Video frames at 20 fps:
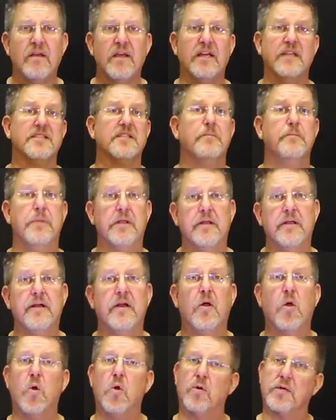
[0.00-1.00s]
and its ability
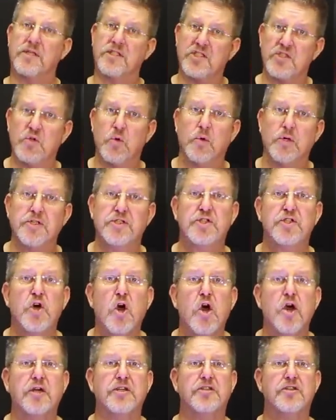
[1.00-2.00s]
to hold a stored
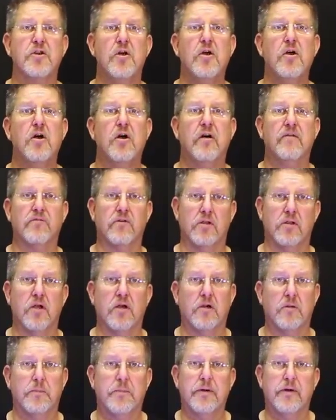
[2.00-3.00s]
charge over a
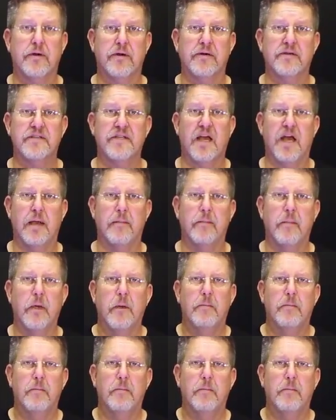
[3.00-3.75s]
longer period of time.